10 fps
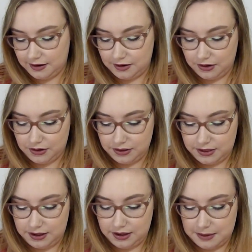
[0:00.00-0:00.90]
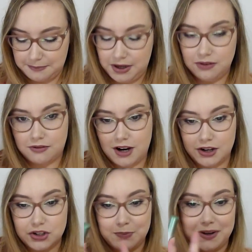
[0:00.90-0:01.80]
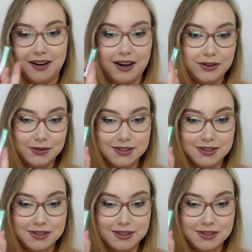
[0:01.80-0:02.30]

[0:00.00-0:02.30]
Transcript: And you got the mint rush, but it had your